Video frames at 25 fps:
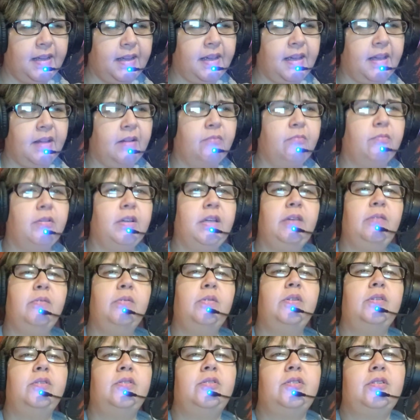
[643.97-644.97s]
and we
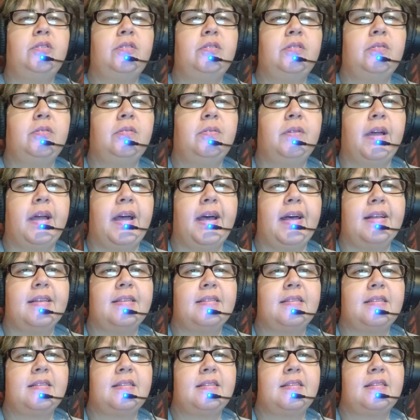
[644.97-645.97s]
will do the
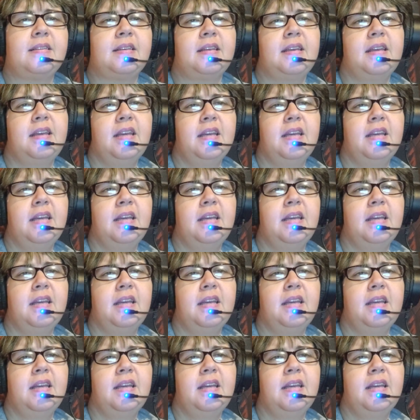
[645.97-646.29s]
rest.